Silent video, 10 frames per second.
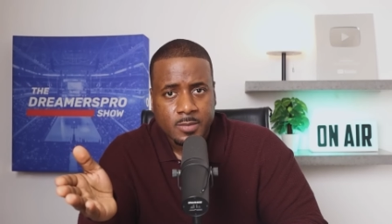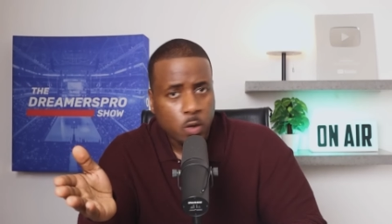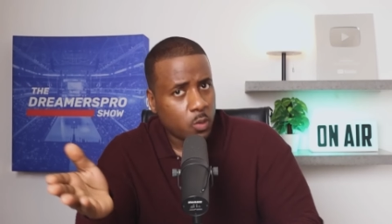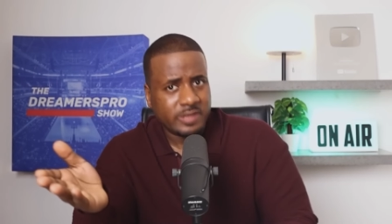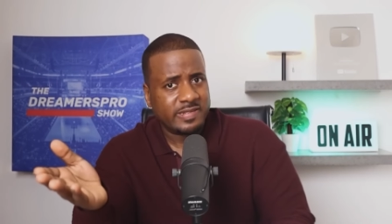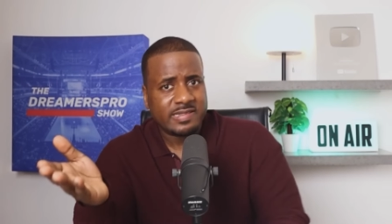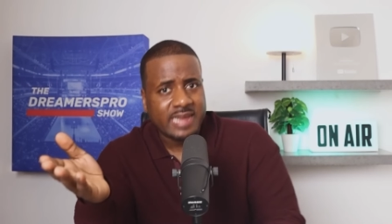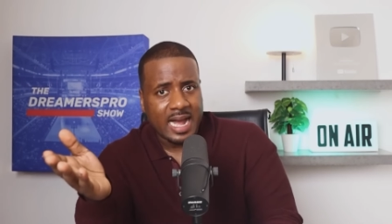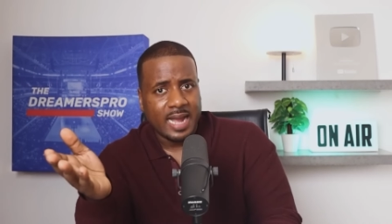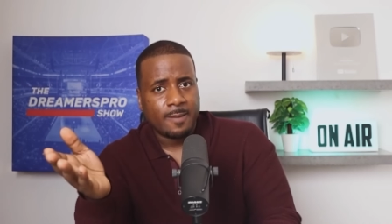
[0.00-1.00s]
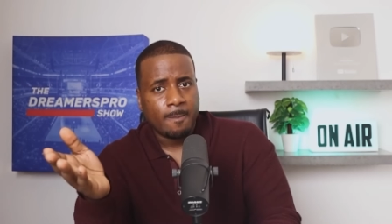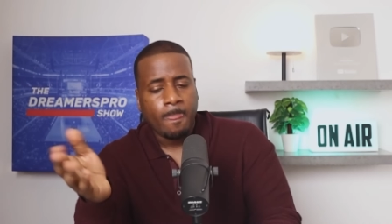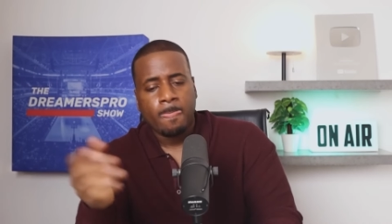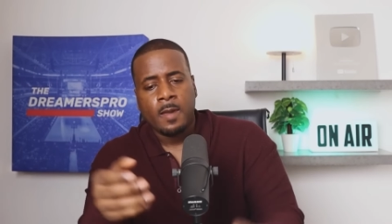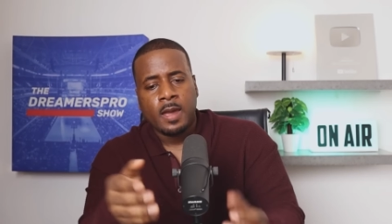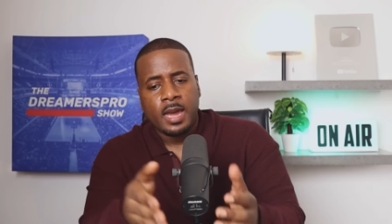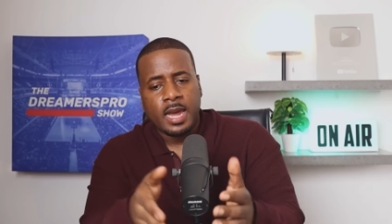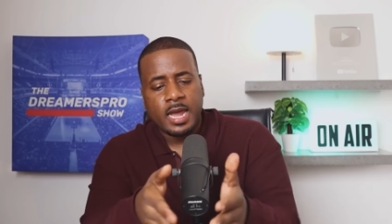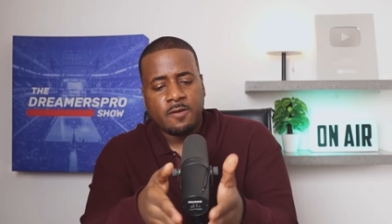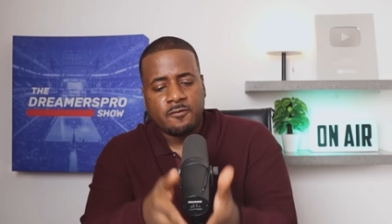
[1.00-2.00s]
Who is this guy?
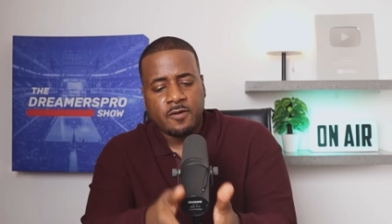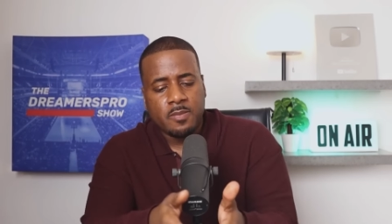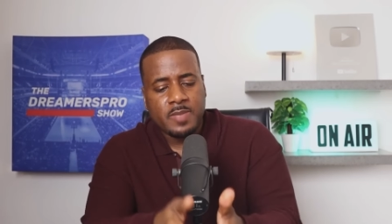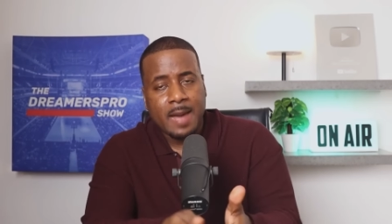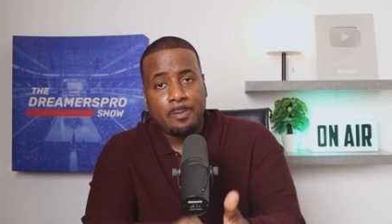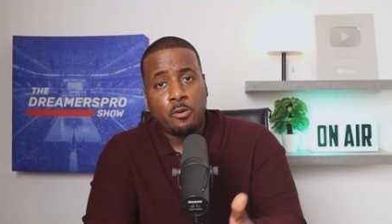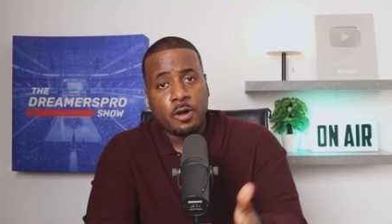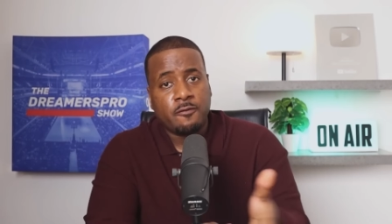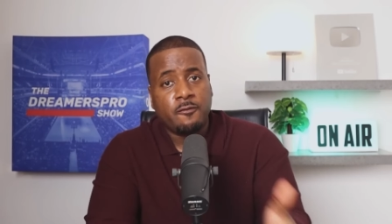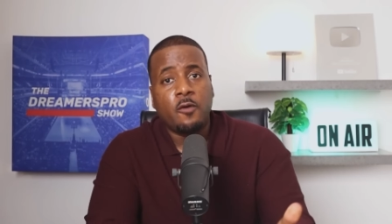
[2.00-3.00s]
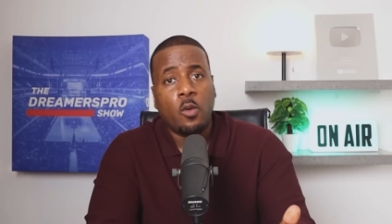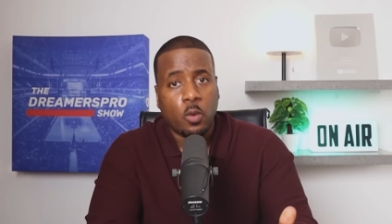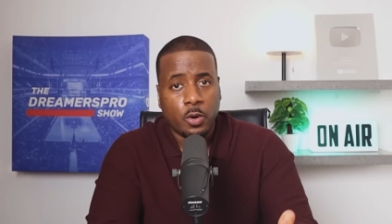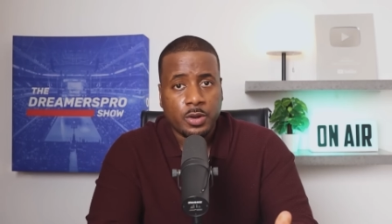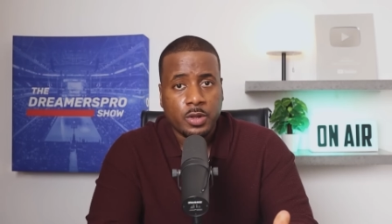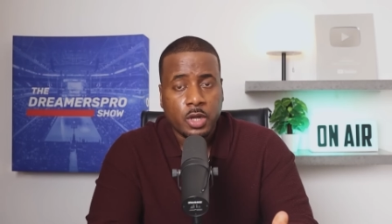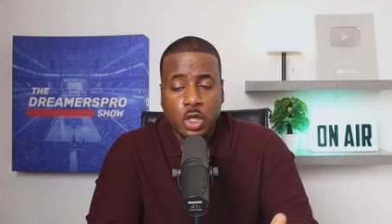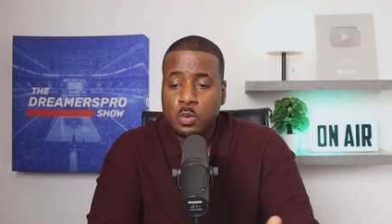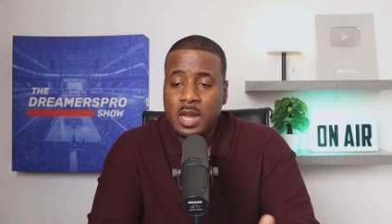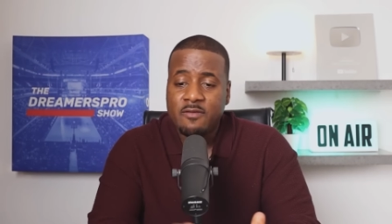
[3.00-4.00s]
And from that point forward,
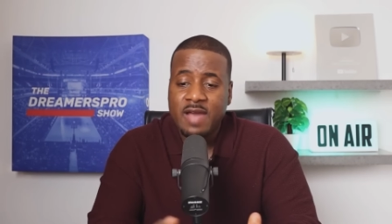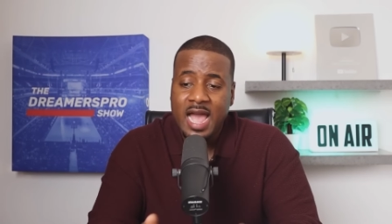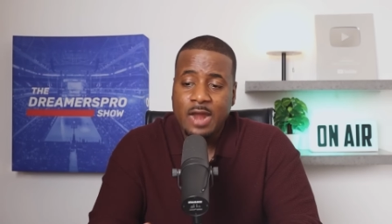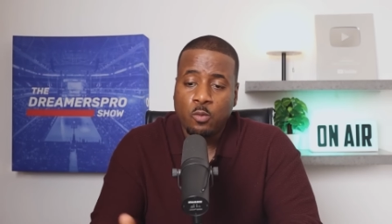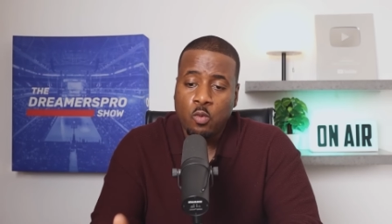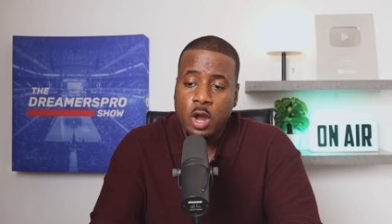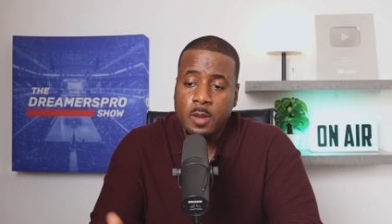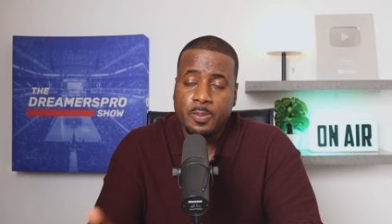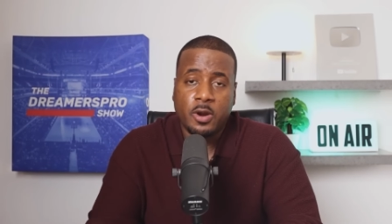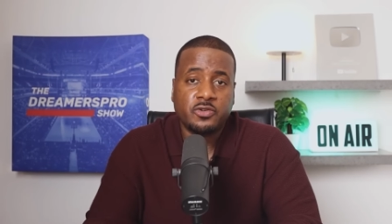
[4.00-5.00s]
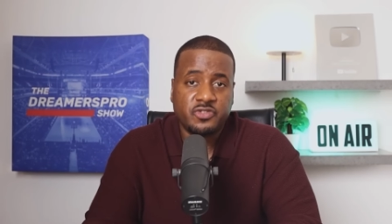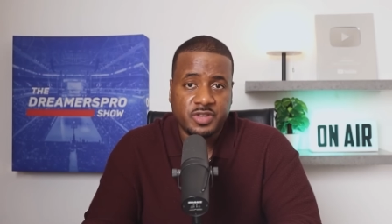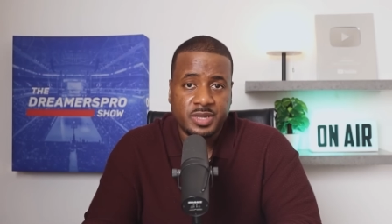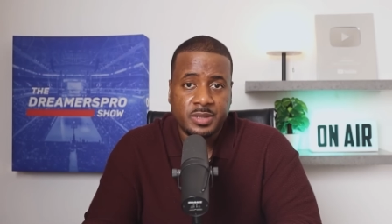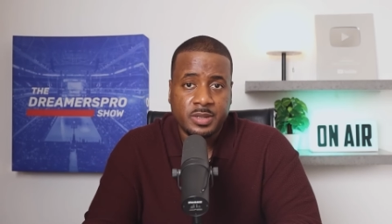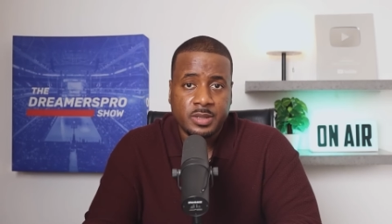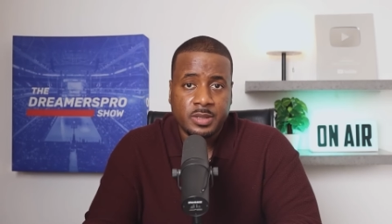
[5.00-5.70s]
you have had one person